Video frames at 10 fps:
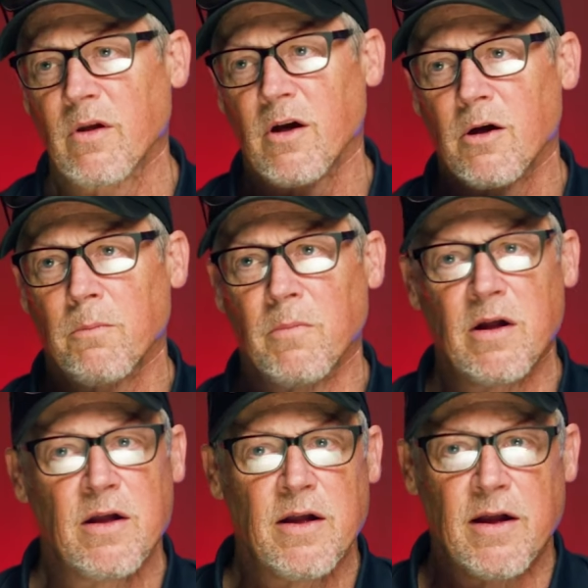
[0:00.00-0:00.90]

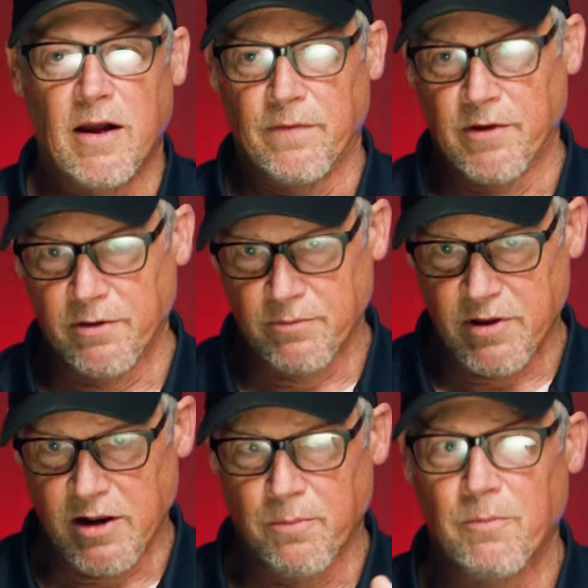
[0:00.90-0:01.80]
And then
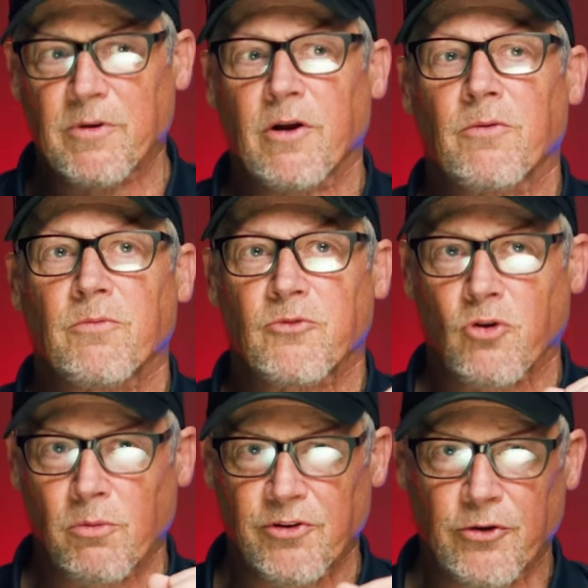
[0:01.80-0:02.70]
kind of, you know,
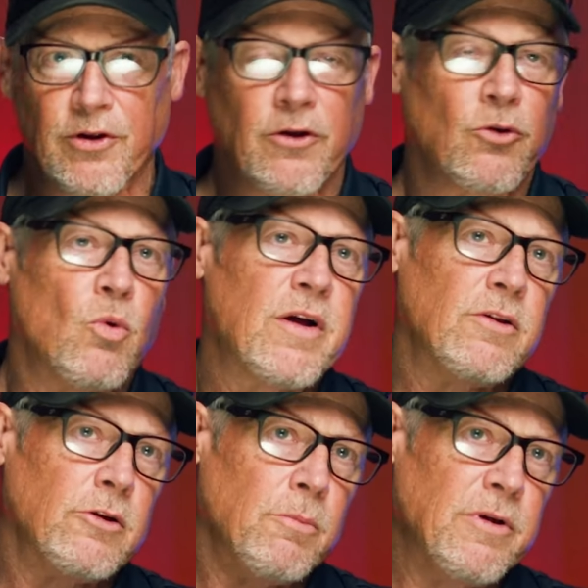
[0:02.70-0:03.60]
troubleshooting on the way a
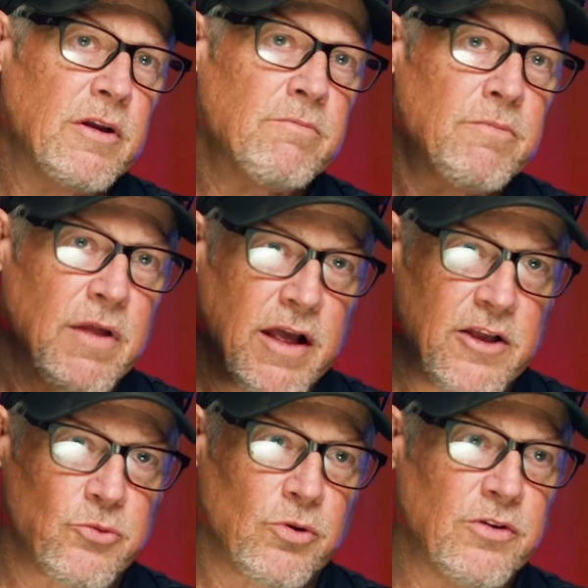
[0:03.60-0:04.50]
little bit
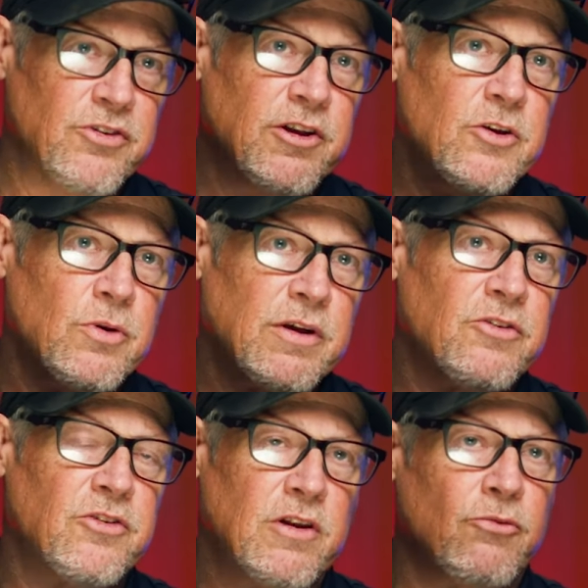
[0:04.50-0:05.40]
as we're continuing
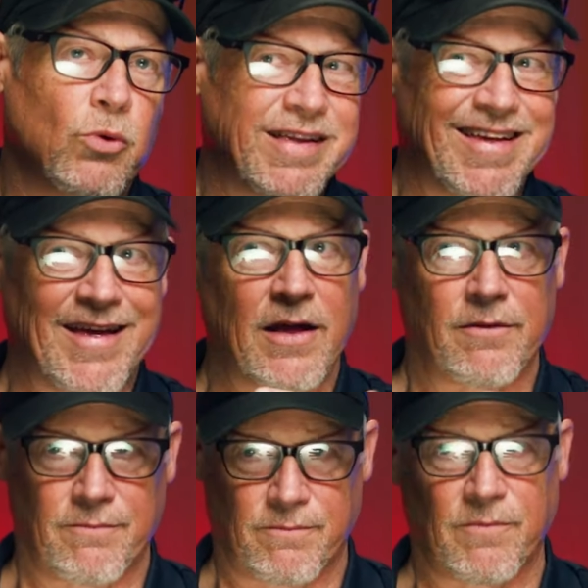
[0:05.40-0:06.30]
and seeing if we can't
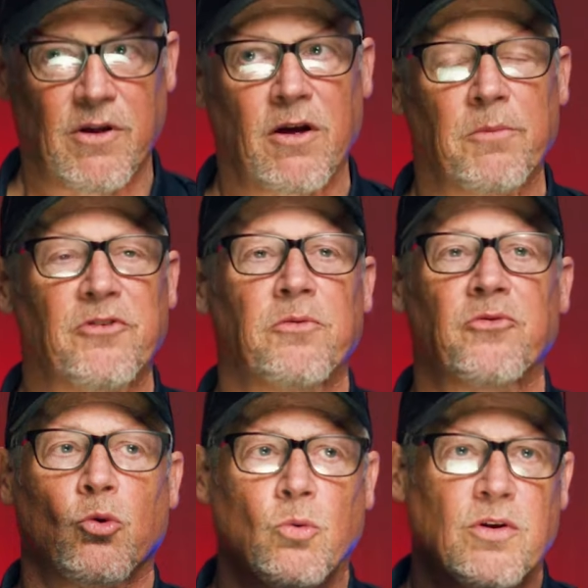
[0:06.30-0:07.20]
come to some
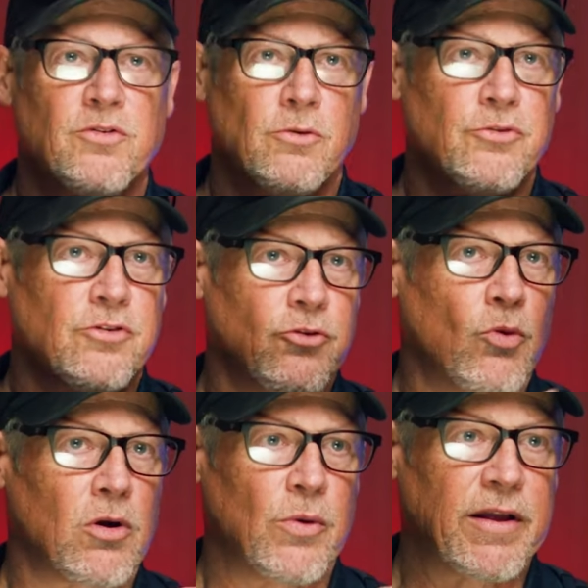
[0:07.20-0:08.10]
sort of resolution to
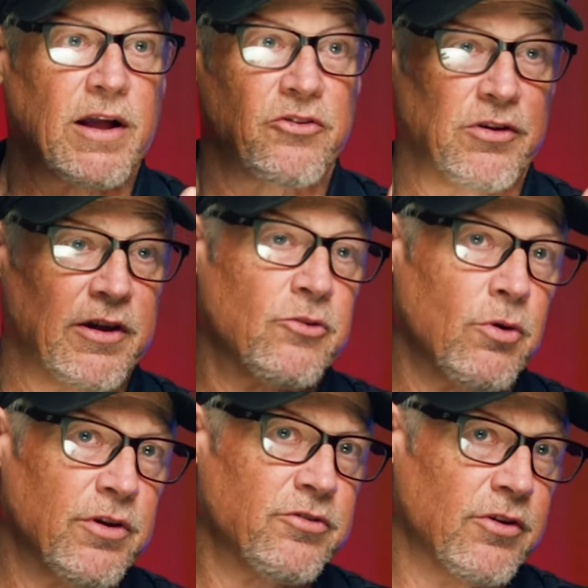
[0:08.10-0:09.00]
where we can actually get to
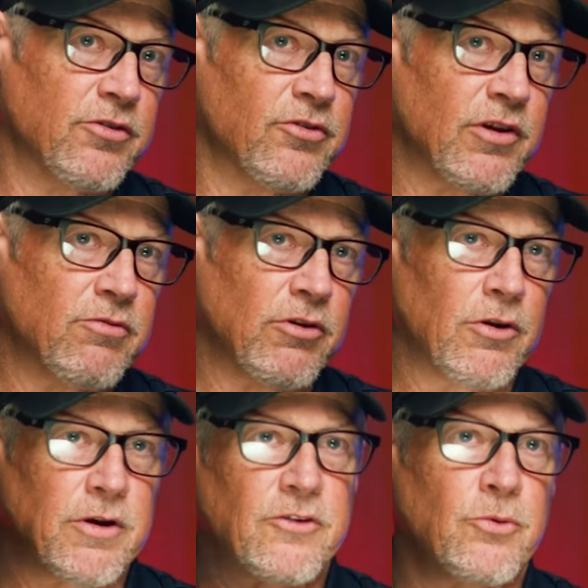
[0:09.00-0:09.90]
our destination safely
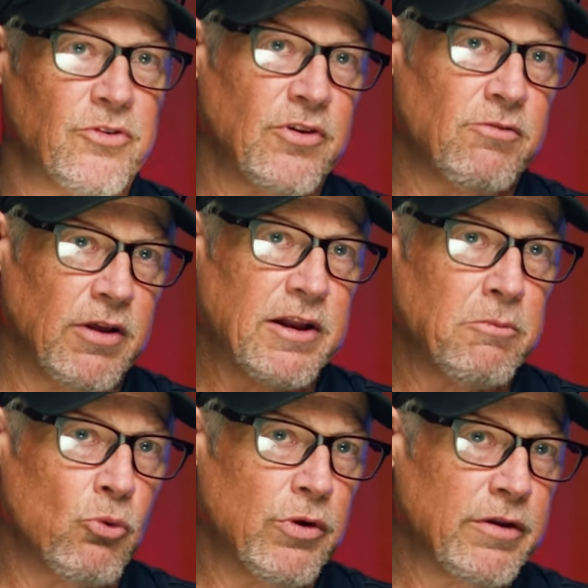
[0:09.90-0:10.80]
or get to a safe
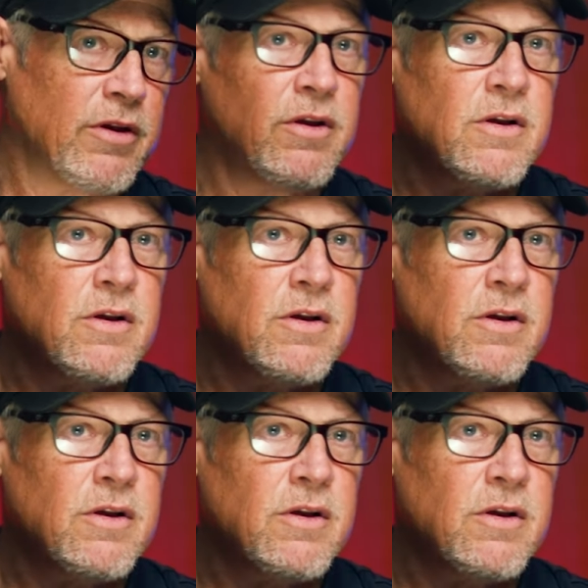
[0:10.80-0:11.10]
landing point.